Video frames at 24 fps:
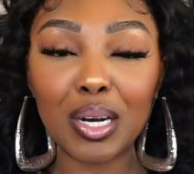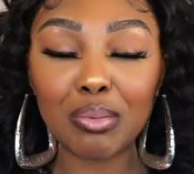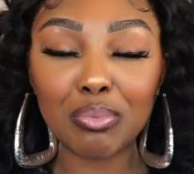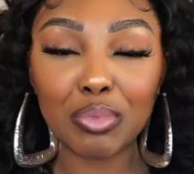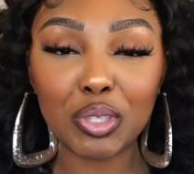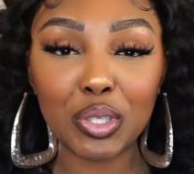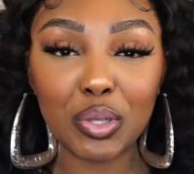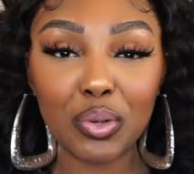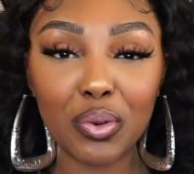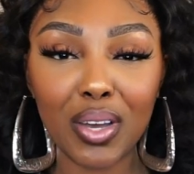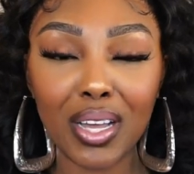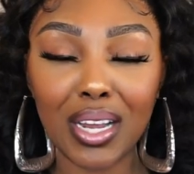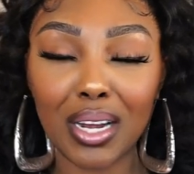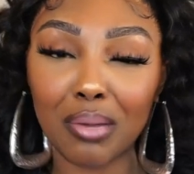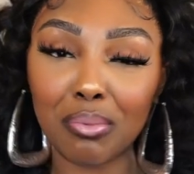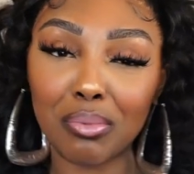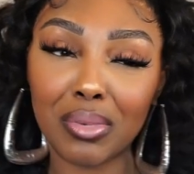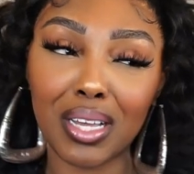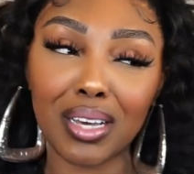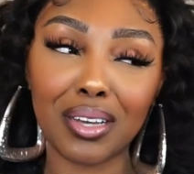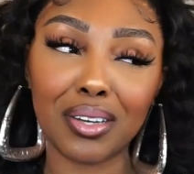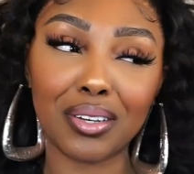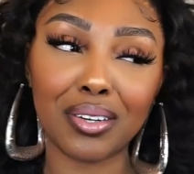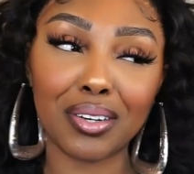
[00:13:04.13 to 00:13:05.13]
do it. I'm
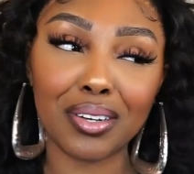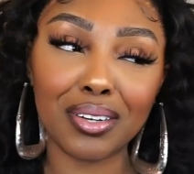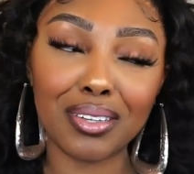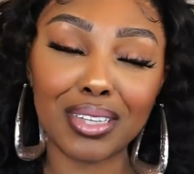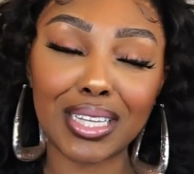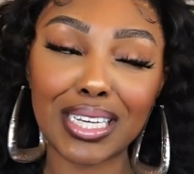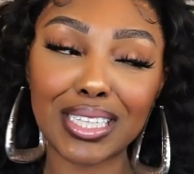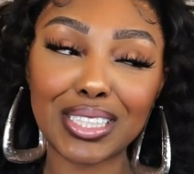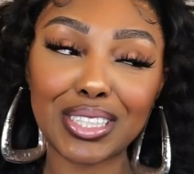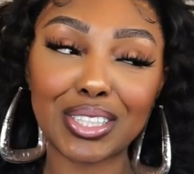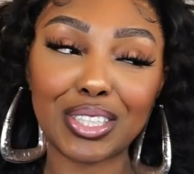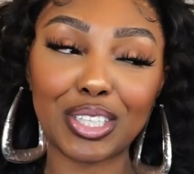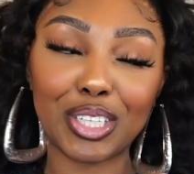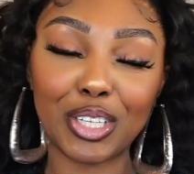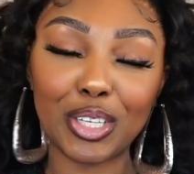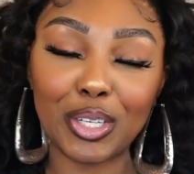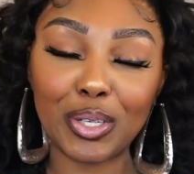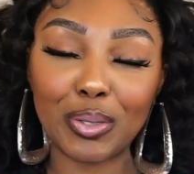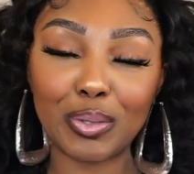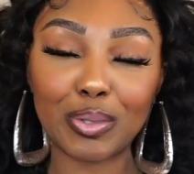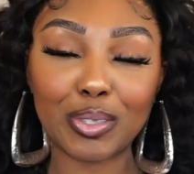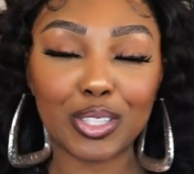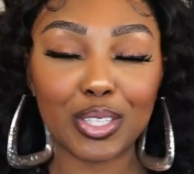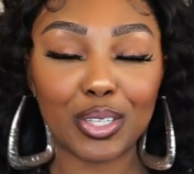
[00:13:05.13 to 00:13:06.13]
like, girl, that's
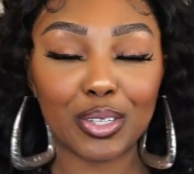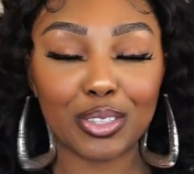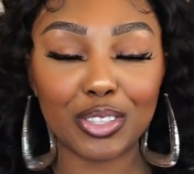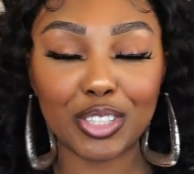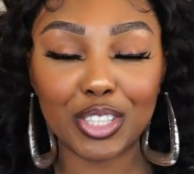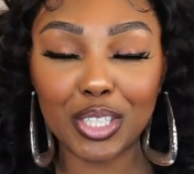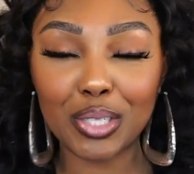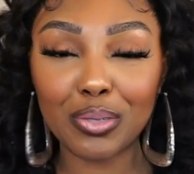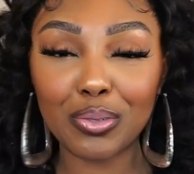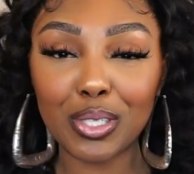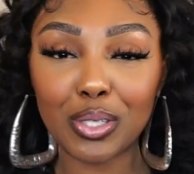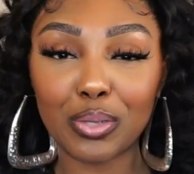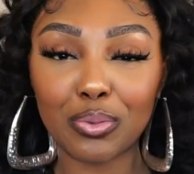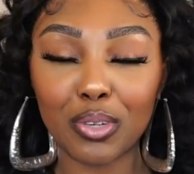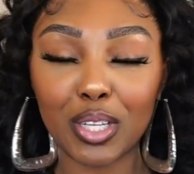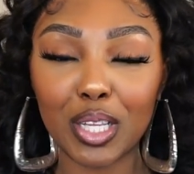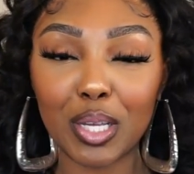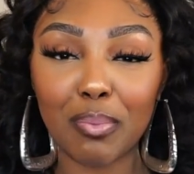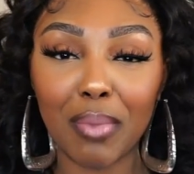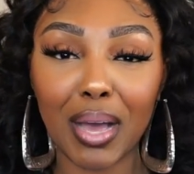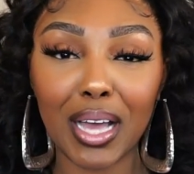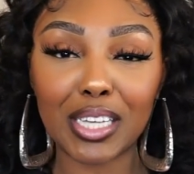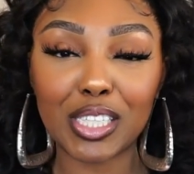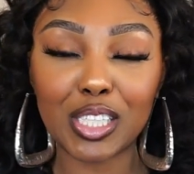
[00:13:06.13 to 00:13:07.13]
cute. So she was
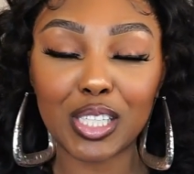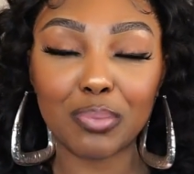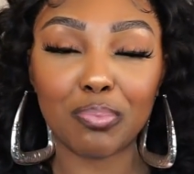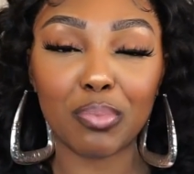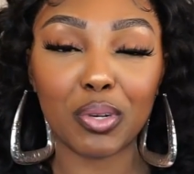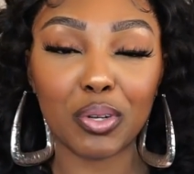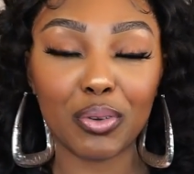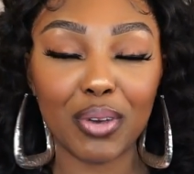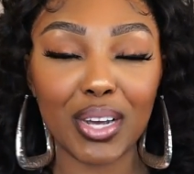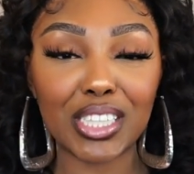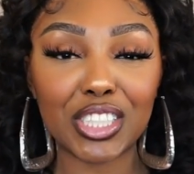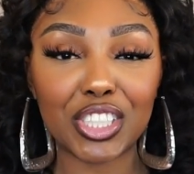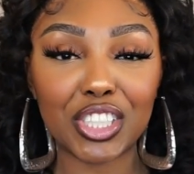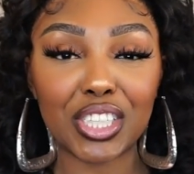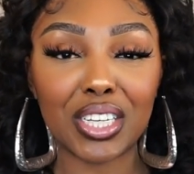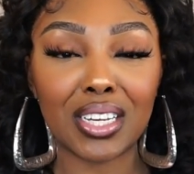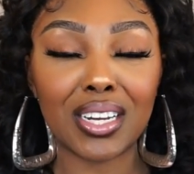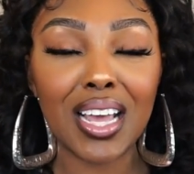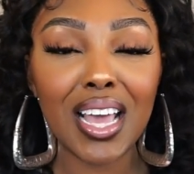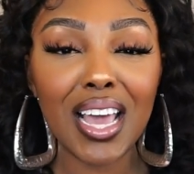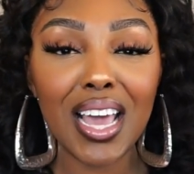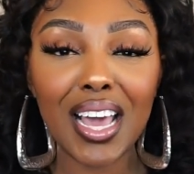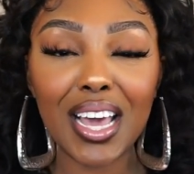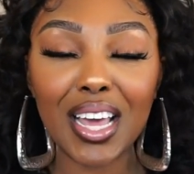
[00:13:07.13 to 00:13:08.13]
really my inspiration,
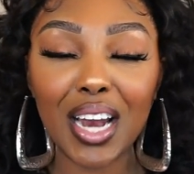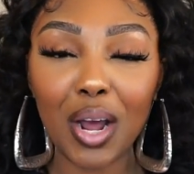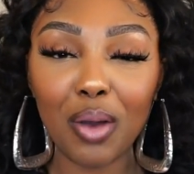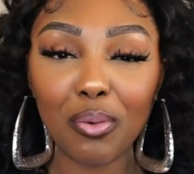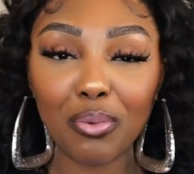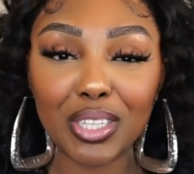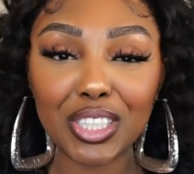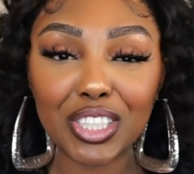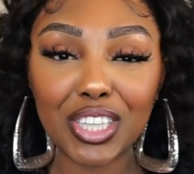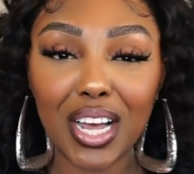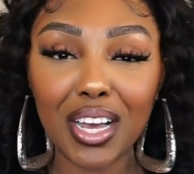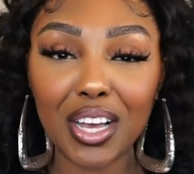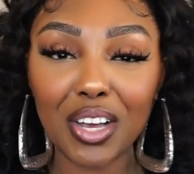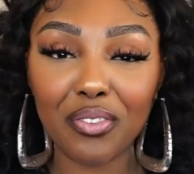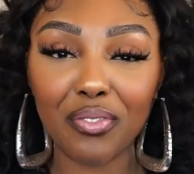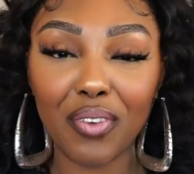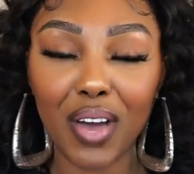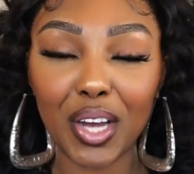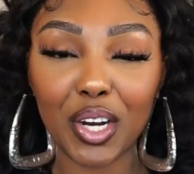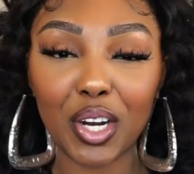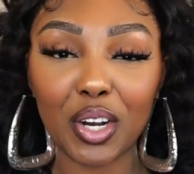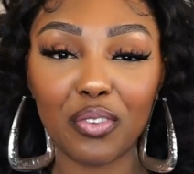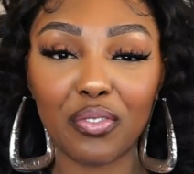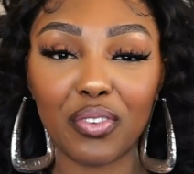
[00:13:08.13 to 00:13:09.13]
and I wish I could
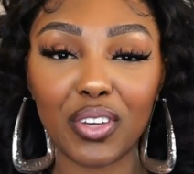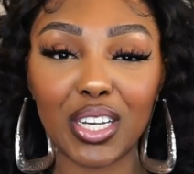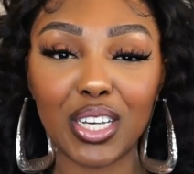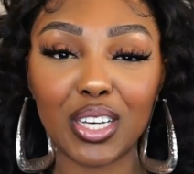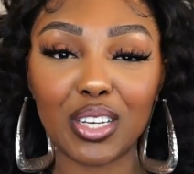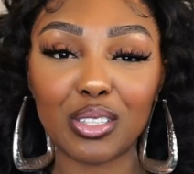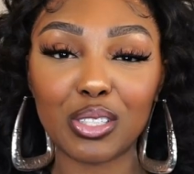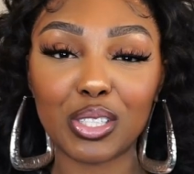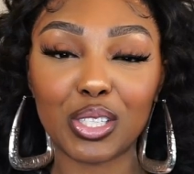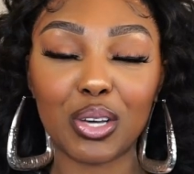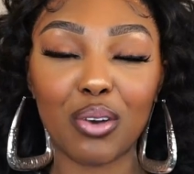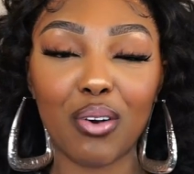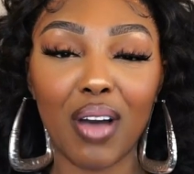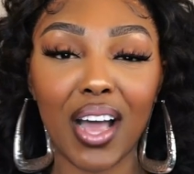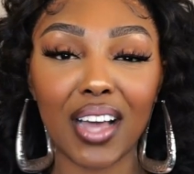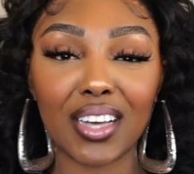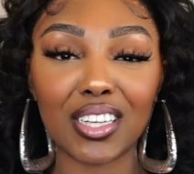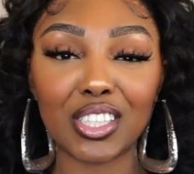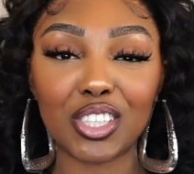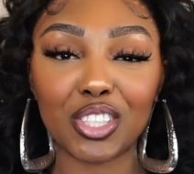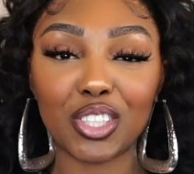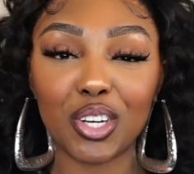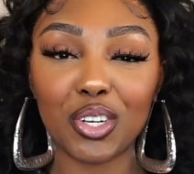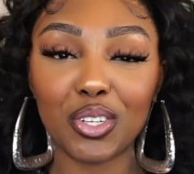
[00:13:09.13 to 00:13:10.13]
find her video so I
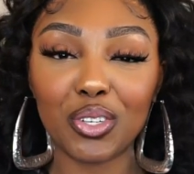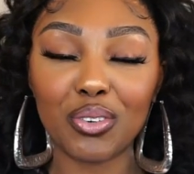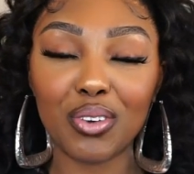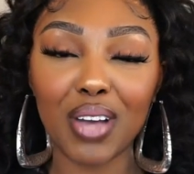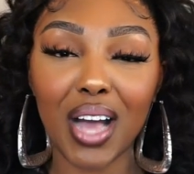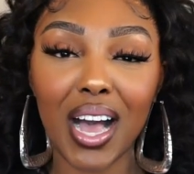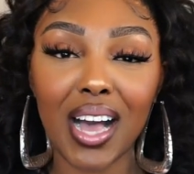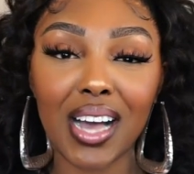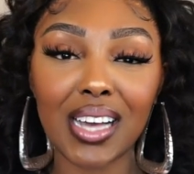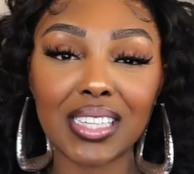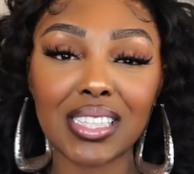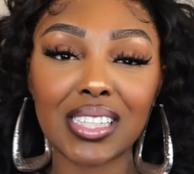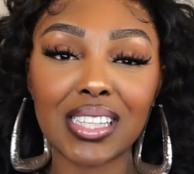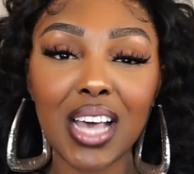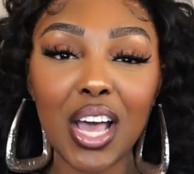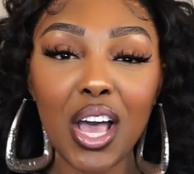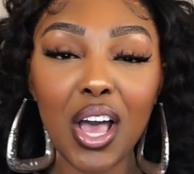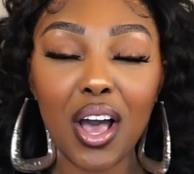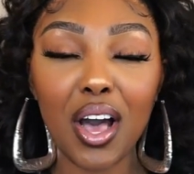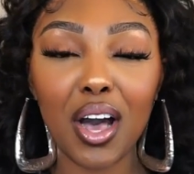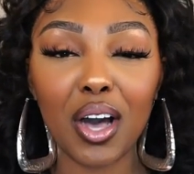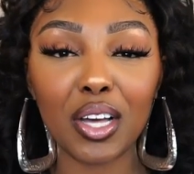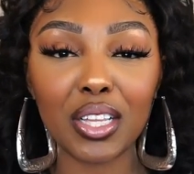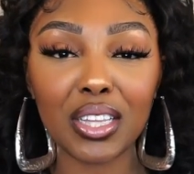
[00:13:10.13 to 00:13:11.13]
could show you guys
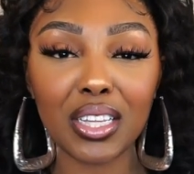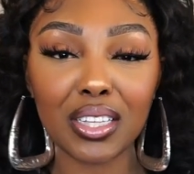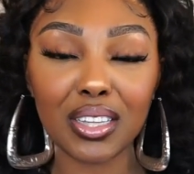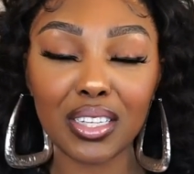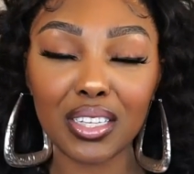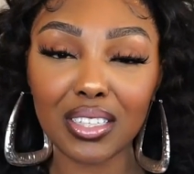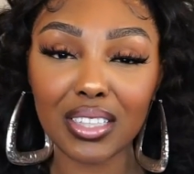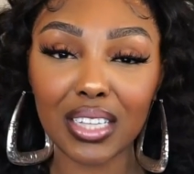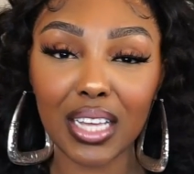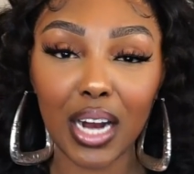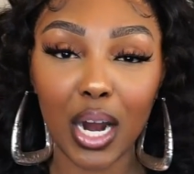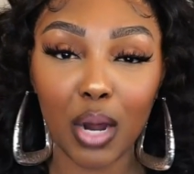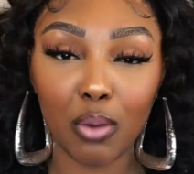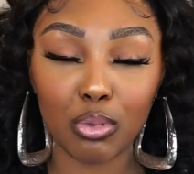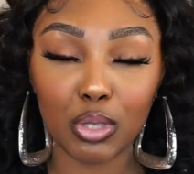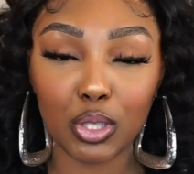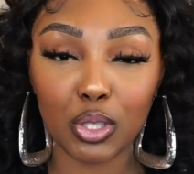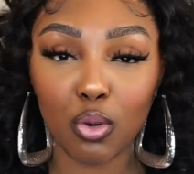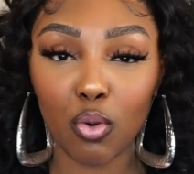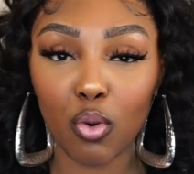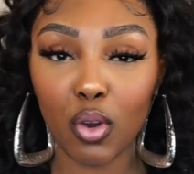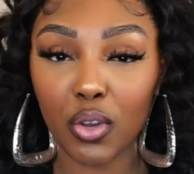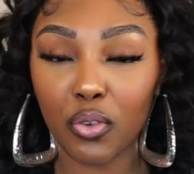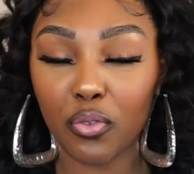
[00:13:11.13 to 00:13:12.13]
the look that I was
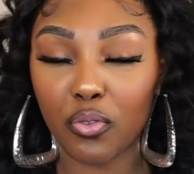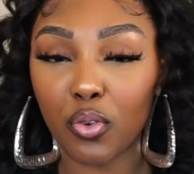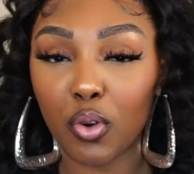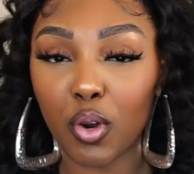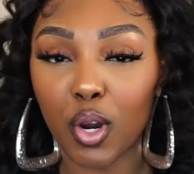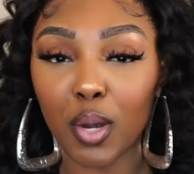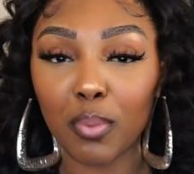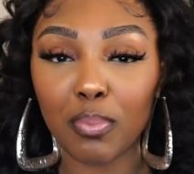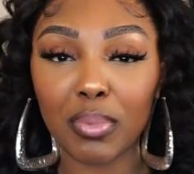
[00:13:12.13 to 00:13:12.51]
going for.